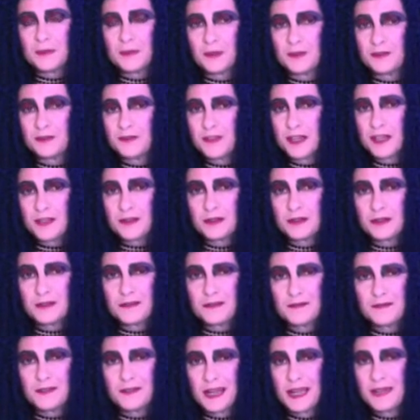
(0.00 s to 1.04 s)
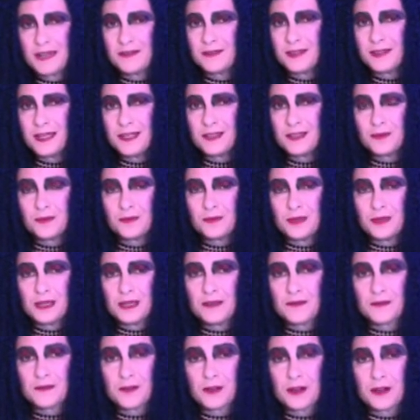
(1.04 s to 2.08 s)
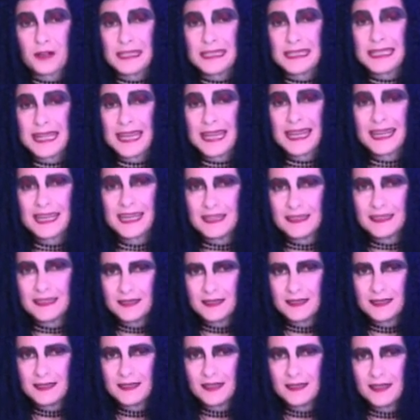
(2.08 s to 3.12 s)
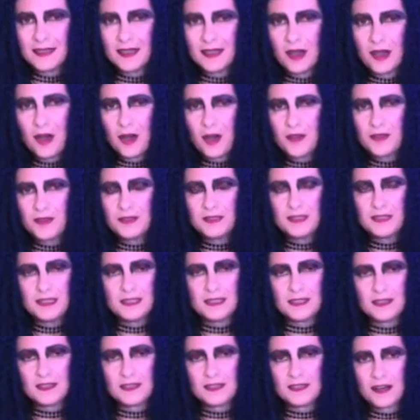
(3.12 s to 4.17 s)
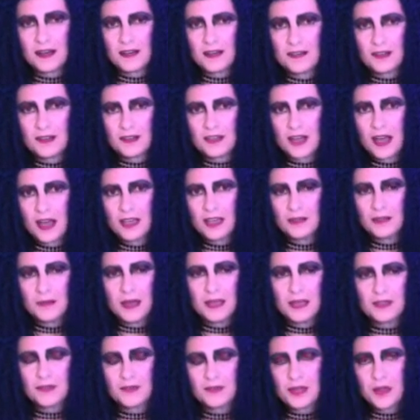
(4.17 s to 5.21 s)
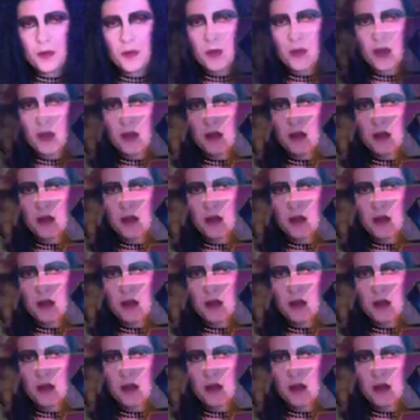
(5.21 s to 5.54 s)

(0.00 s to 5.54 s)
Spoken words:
professionally 5 days a week for a decade. All the details are in their documentary, We